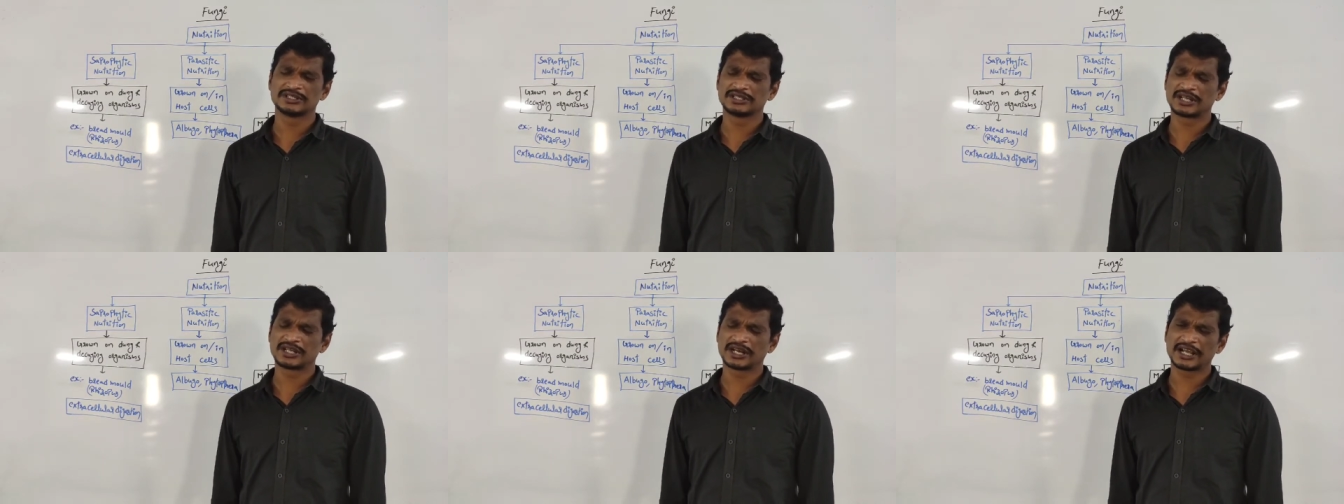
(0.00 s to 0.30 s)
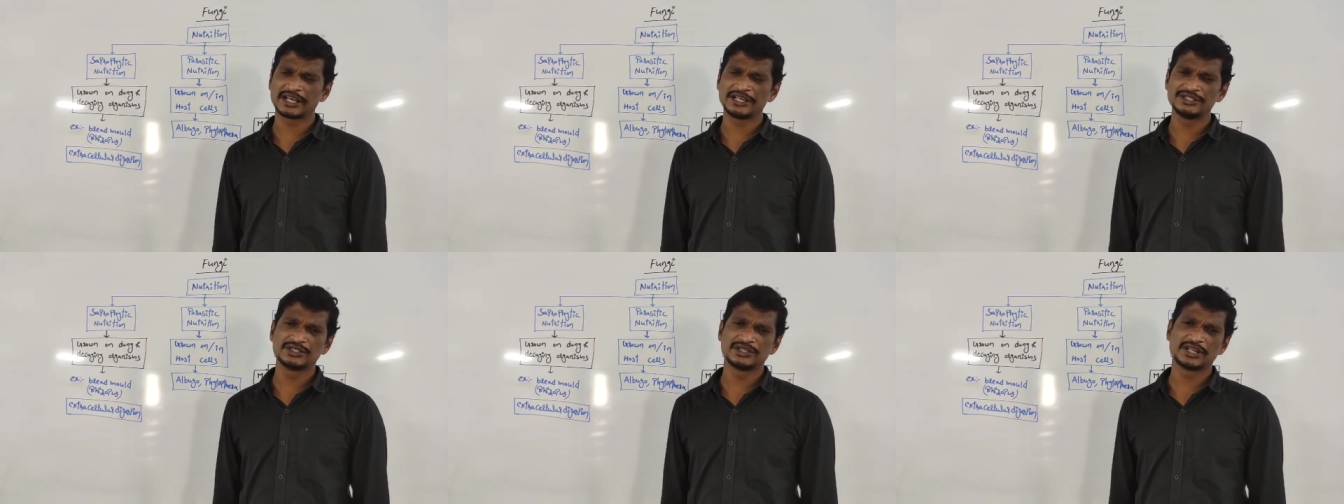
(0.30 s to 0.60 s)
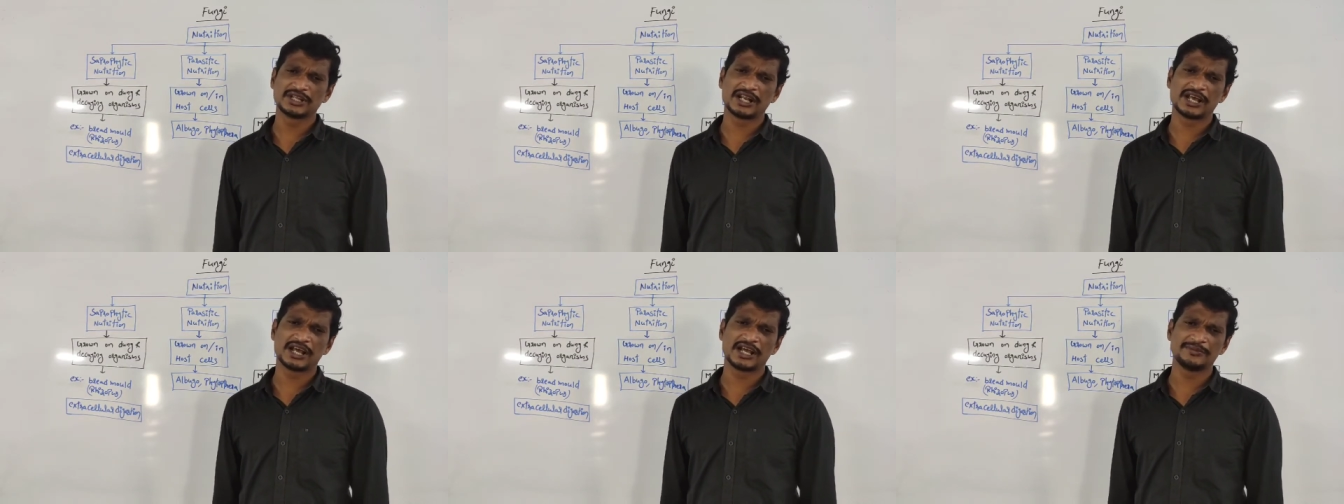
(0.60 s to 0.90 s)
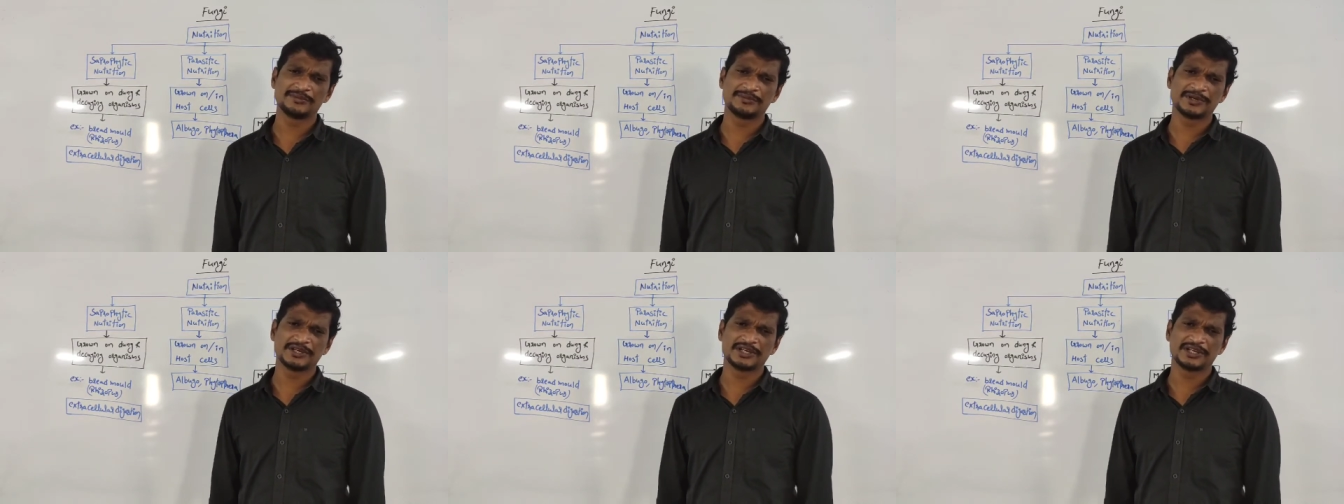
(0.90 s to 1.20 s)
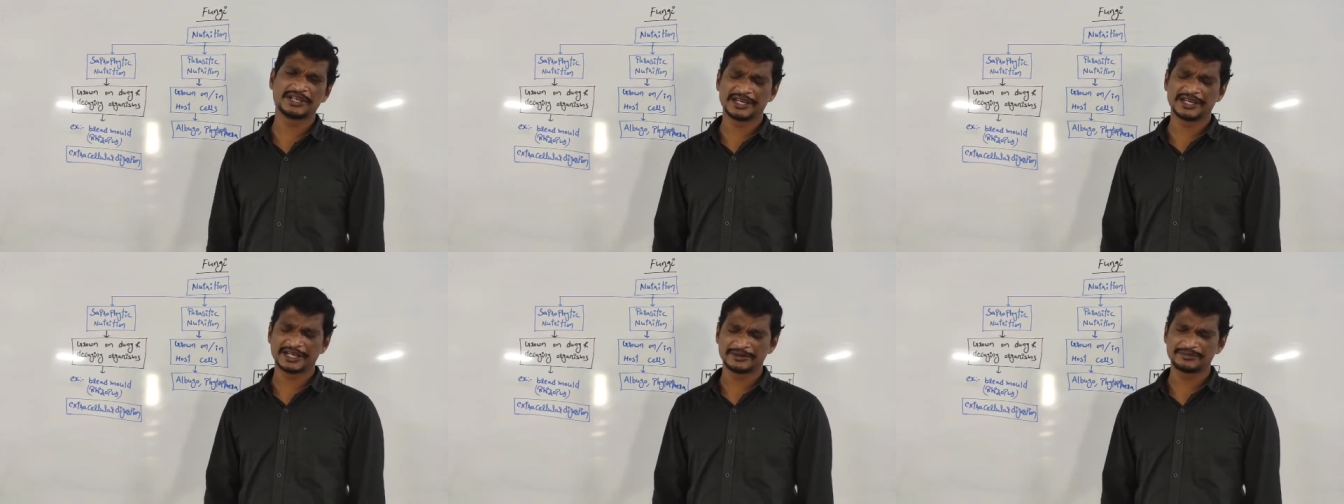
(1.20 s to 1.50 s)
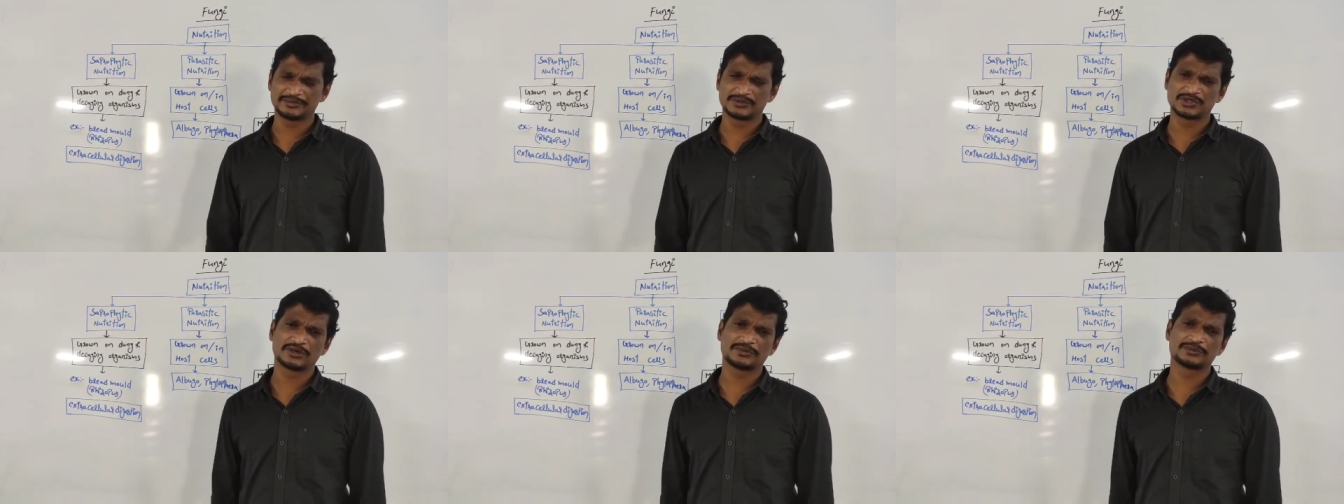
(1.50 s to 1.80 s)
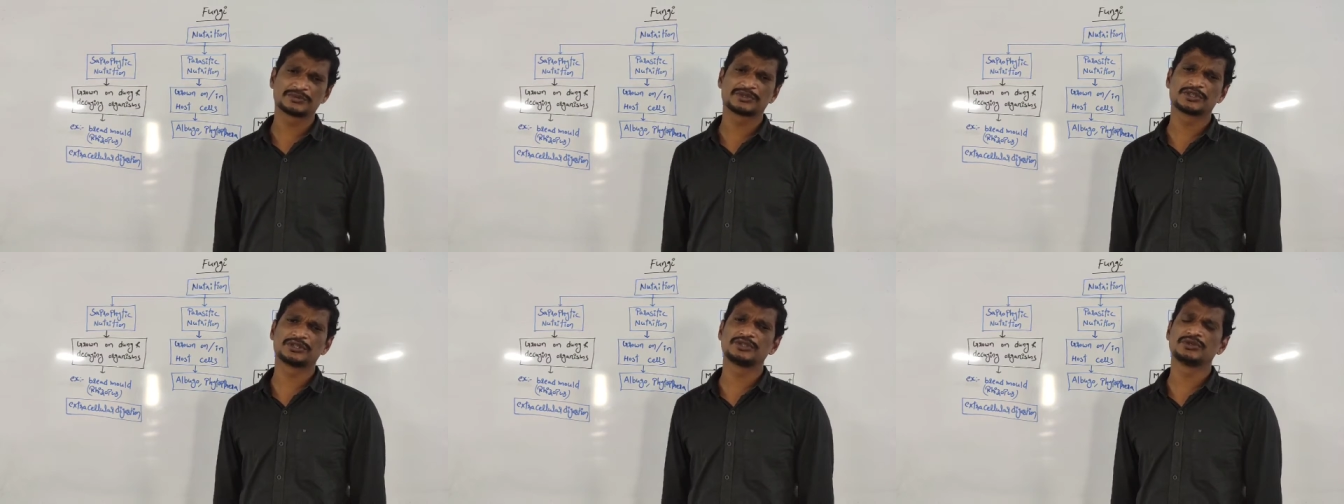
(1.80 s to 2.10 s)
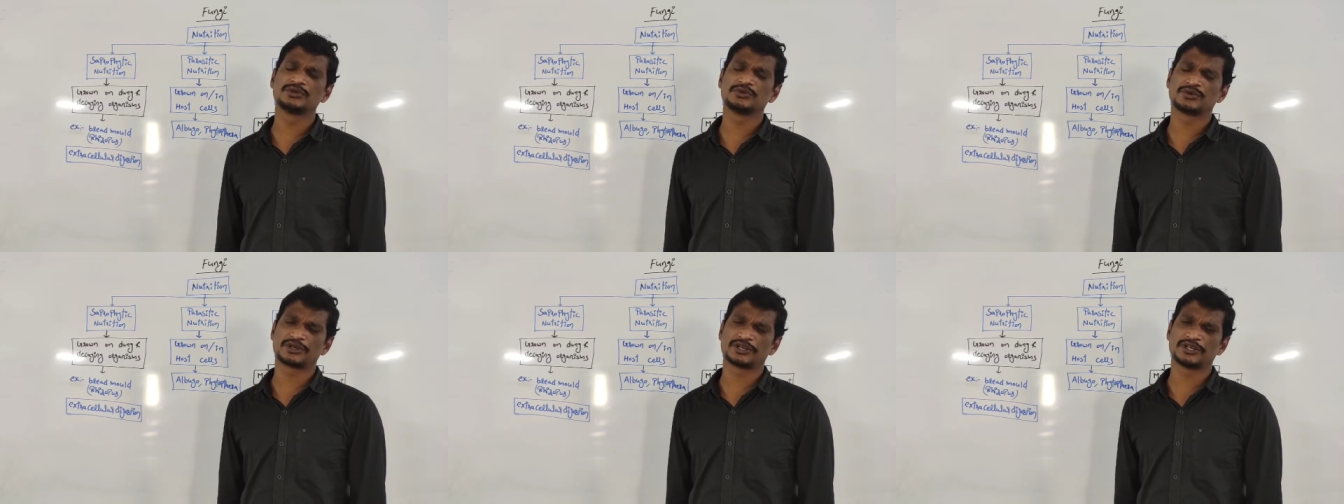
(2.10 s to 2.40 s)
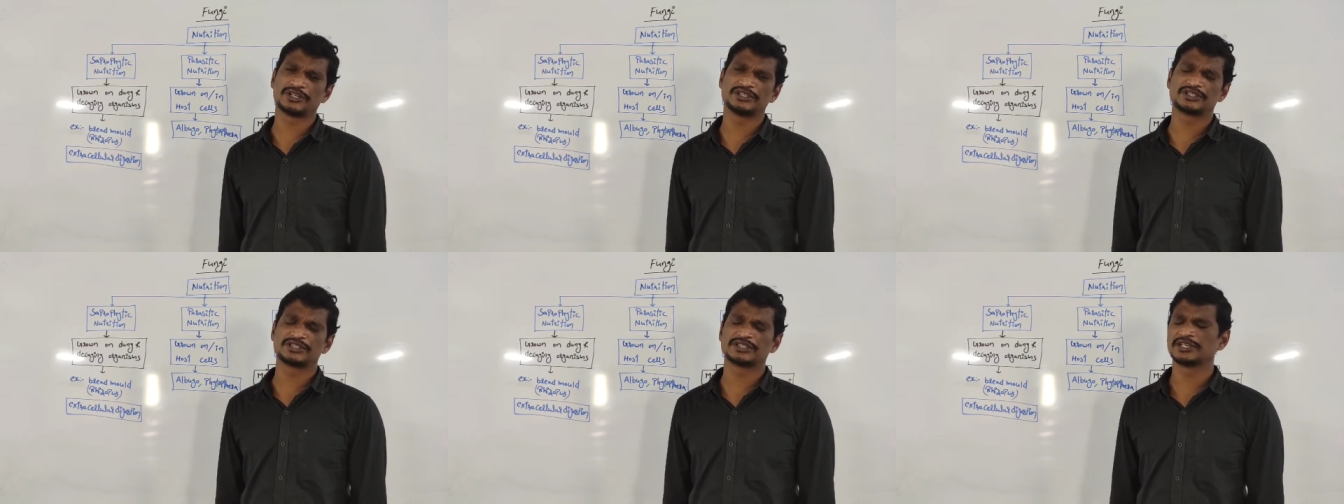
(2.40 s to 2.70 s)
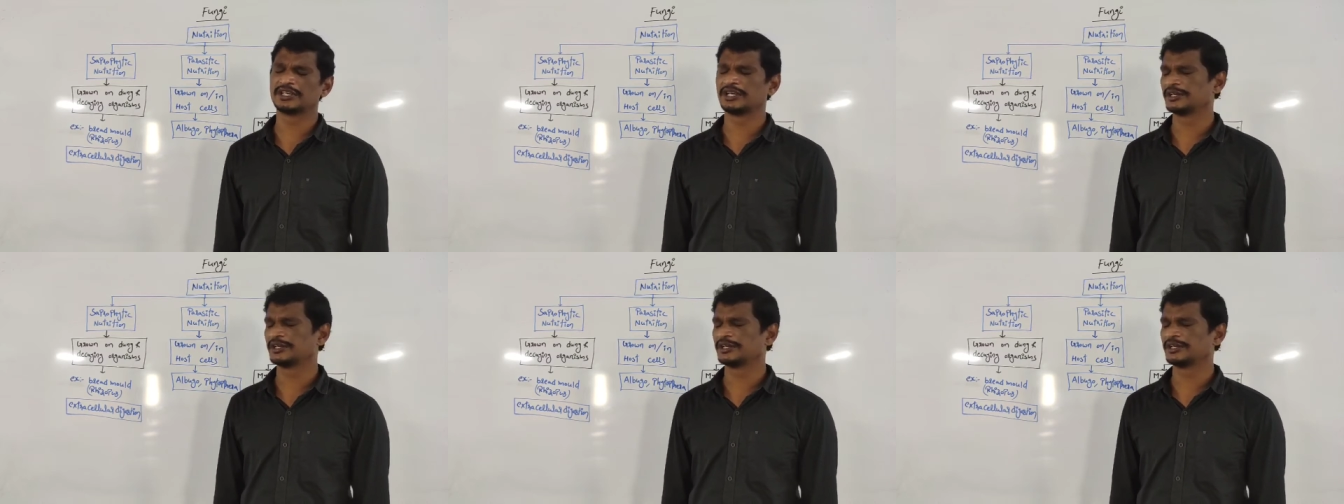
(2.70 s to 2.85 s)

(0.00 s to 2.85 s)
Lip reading: the rhizoidal hyphae absorbs the nutrients.